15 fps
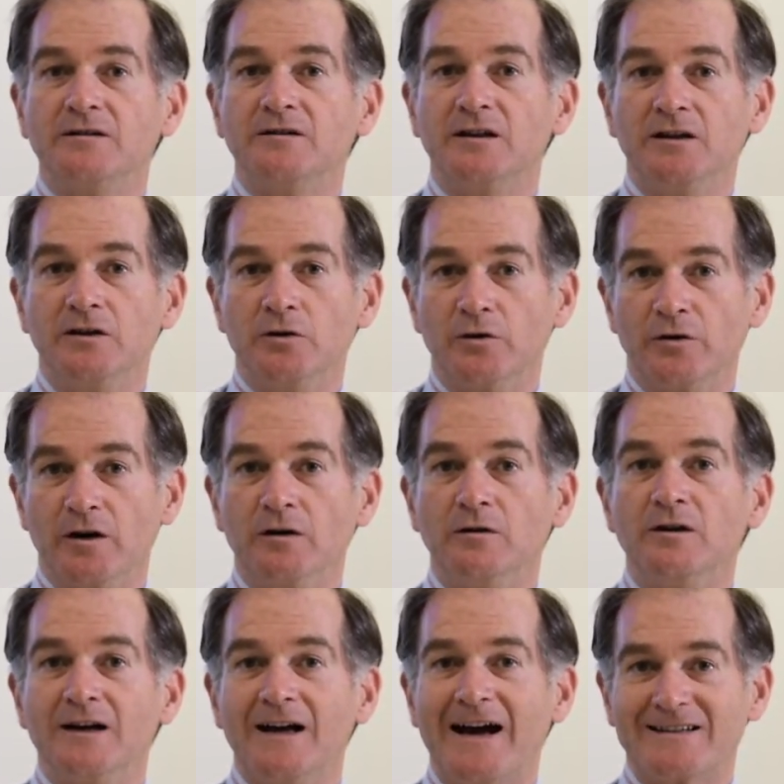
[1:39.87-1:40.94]
the
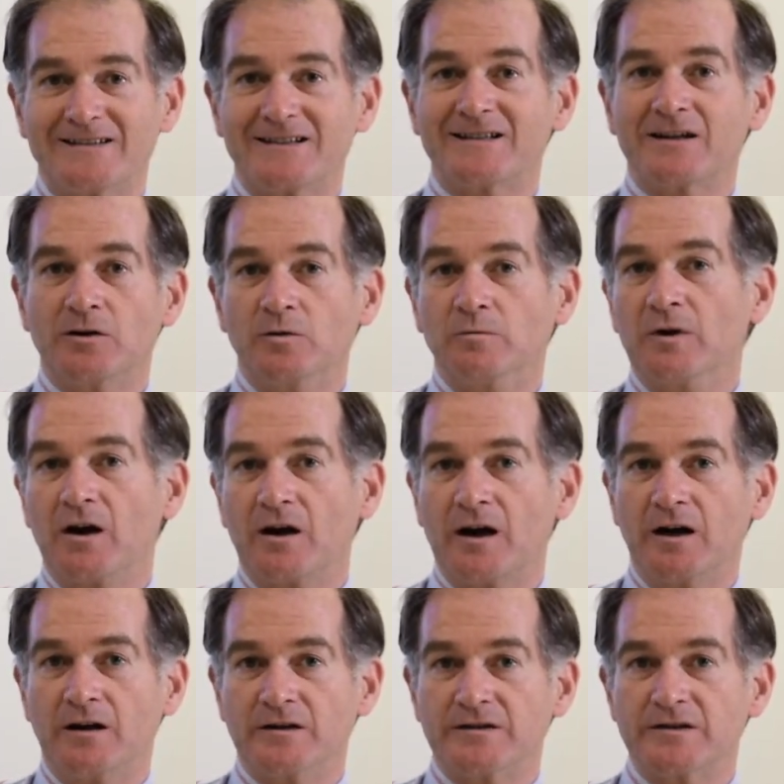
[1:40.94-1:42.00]
euro as a single block
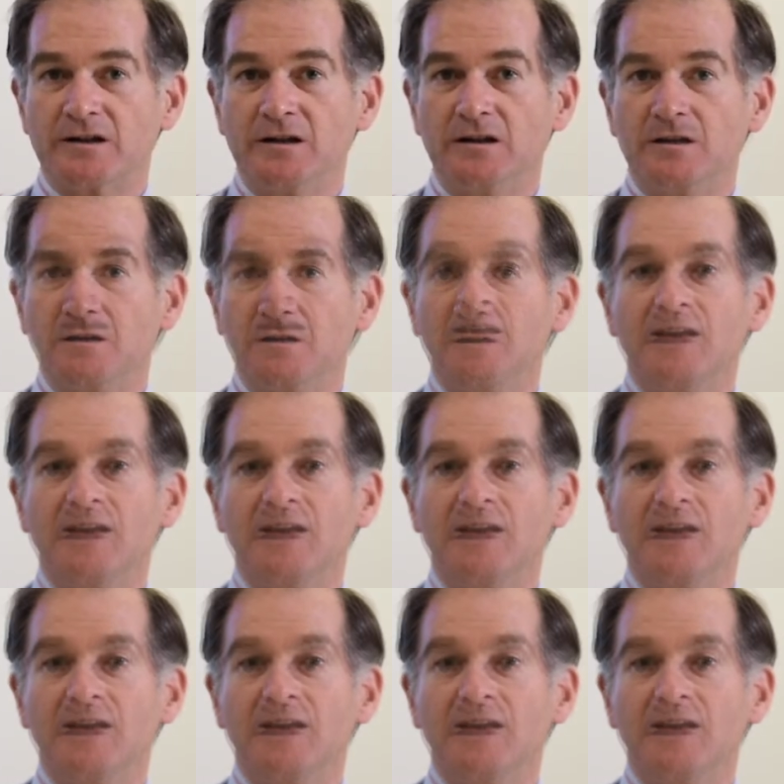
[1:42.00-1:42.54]
currency.